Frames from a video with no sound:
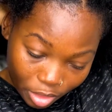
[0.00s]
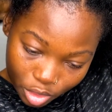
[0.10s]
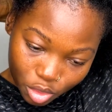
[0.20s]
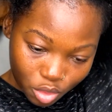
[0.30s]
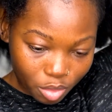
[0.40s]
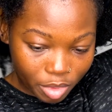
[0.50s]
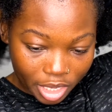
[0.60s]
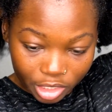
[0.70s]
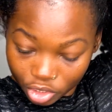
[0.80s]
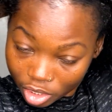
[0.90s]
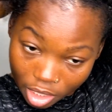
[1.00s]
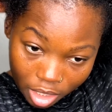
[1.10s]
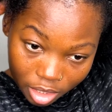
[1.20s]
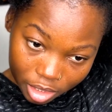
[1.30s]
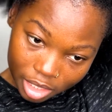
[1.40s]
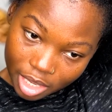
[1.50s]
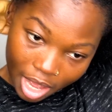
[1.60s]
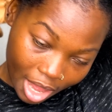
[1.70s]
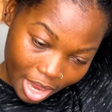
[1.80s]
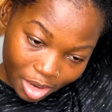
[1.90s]
too much, because
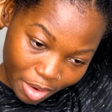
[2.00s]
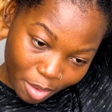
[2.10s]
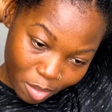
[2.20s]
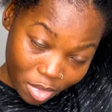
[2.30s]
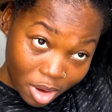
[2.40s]
yeah, I know I'm